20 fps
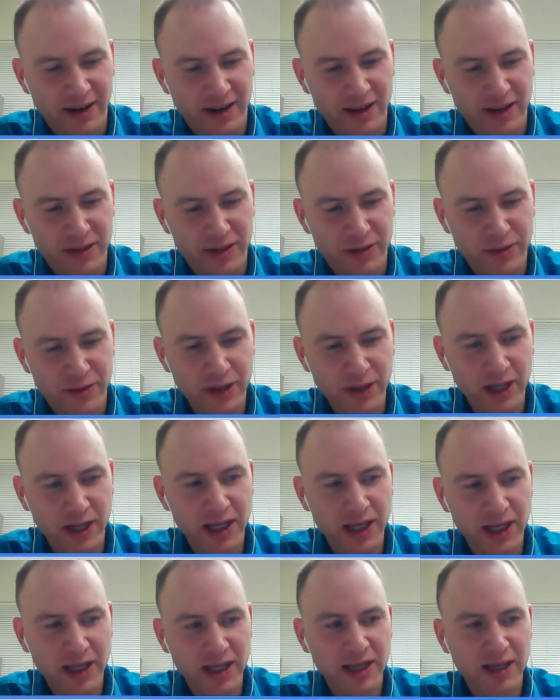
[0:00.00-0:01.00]

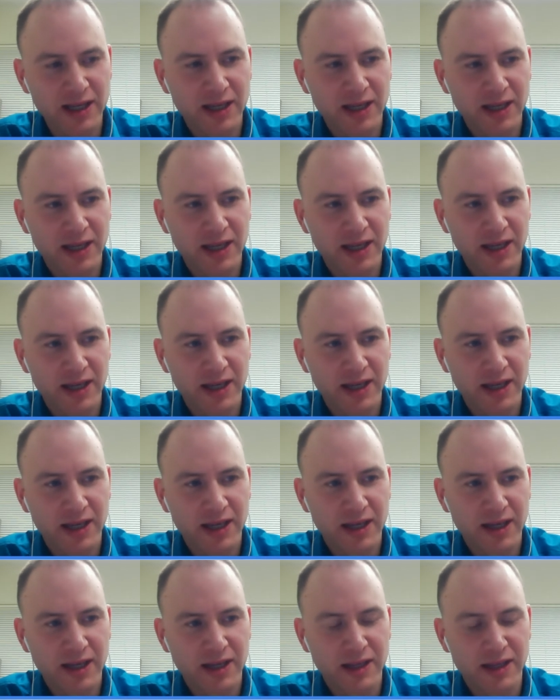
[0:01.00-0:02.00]
three.
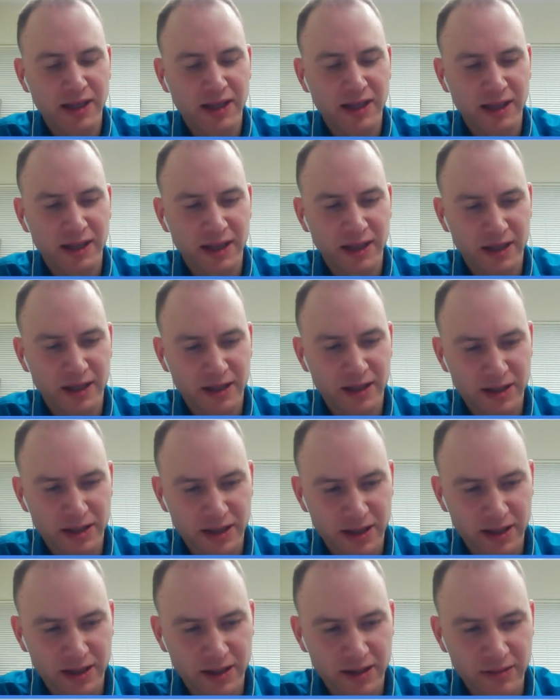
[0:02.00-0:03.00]

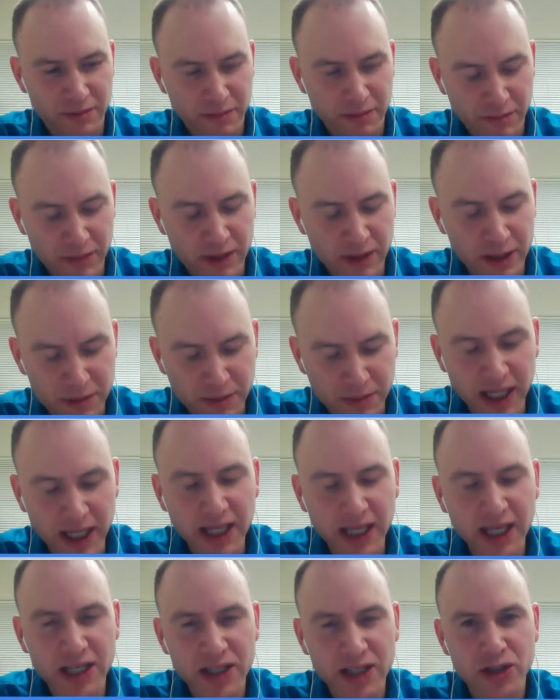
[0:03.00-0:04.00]
There's many
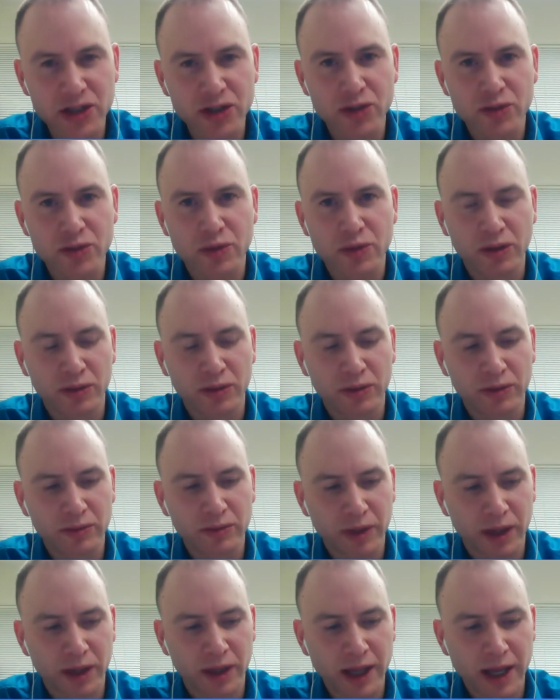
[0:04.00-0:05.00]
issues with gluten,
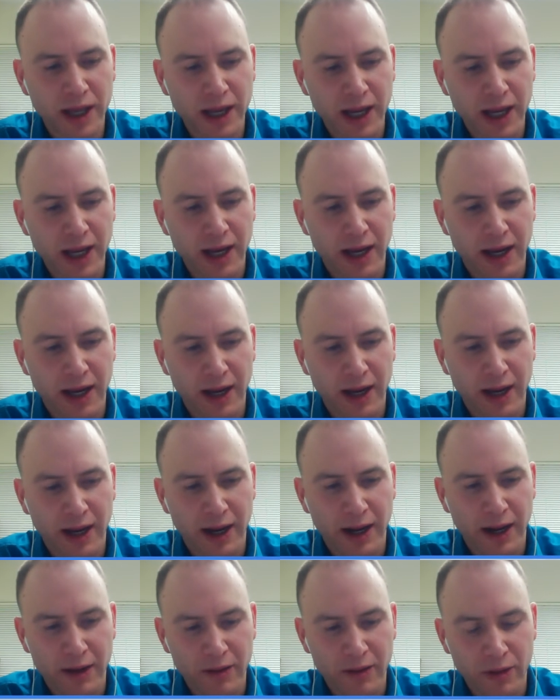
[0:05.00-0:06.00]
but
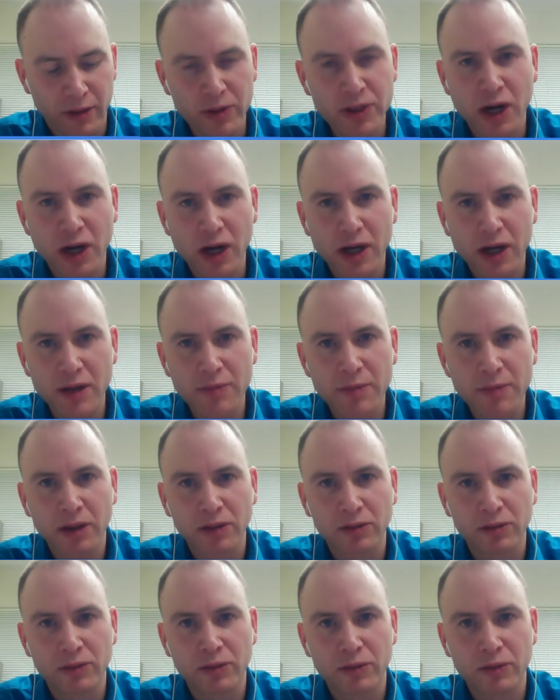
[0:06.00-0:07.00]
when we talk about gluten,
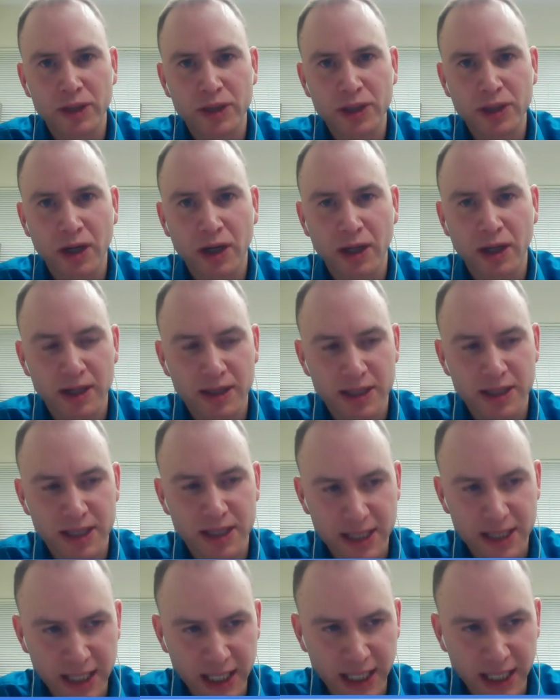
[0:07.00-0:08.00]
we talk about
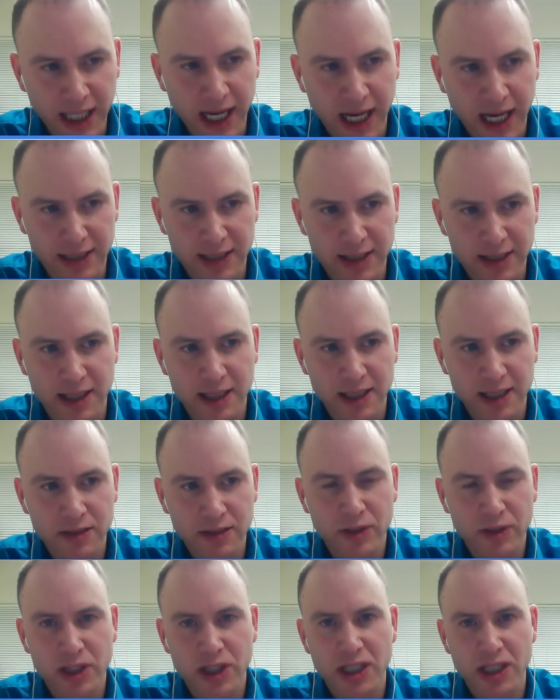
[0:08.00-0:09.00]
celiac disease, which
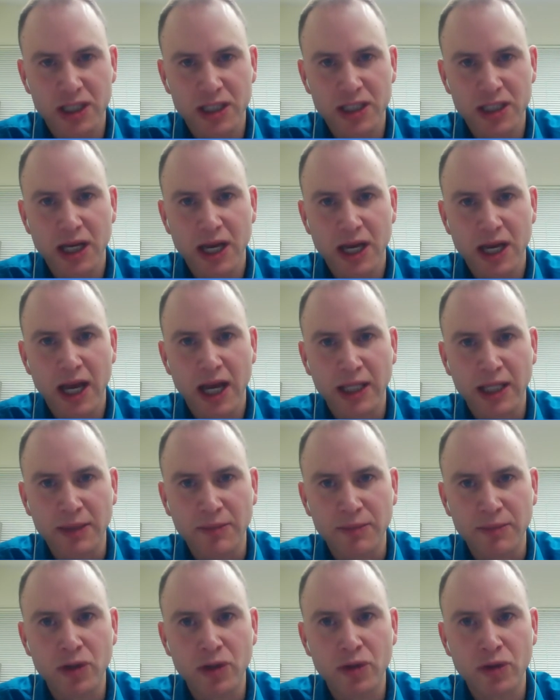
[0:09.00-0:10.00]
is an
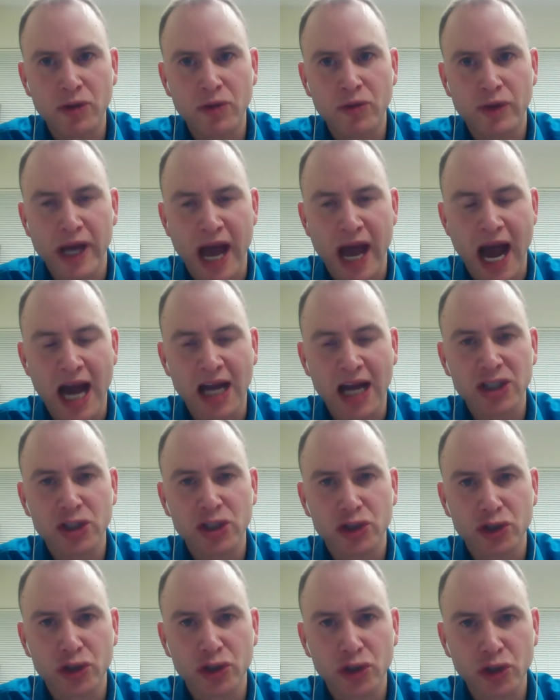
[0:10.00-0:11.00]
immune reaction
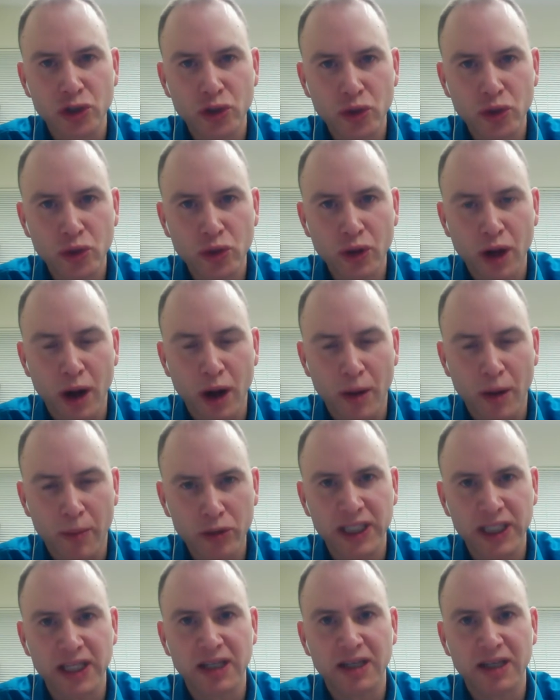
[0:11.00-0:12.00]
to a
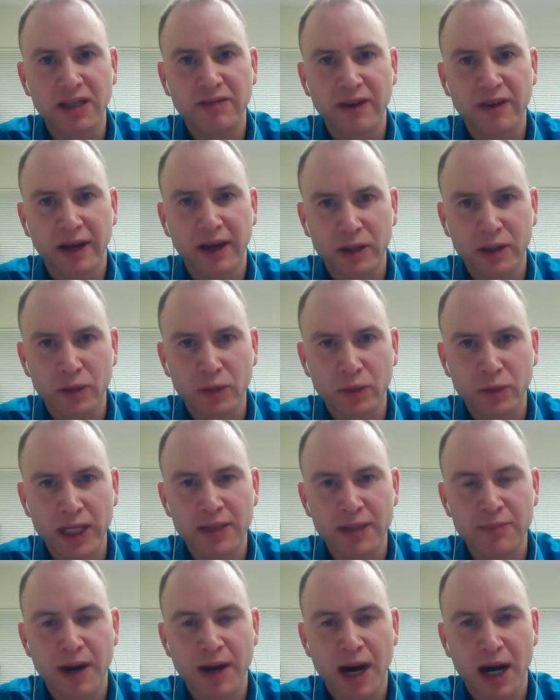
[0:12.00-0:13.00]
protein found in wheat,
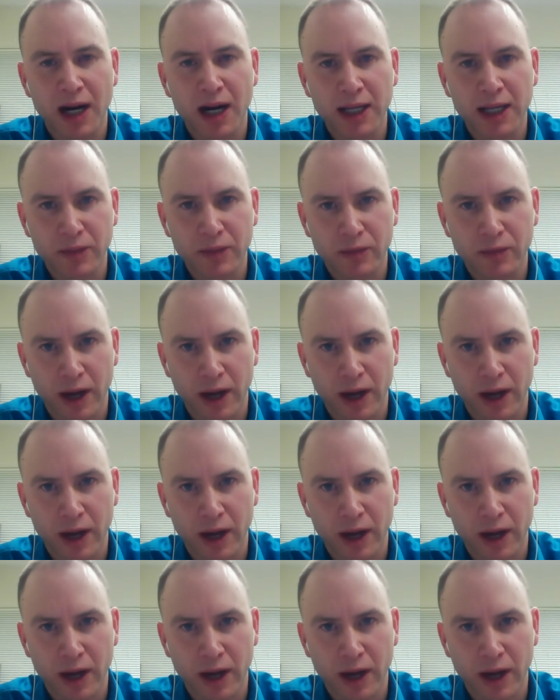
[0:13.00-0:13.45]
barley, and rye.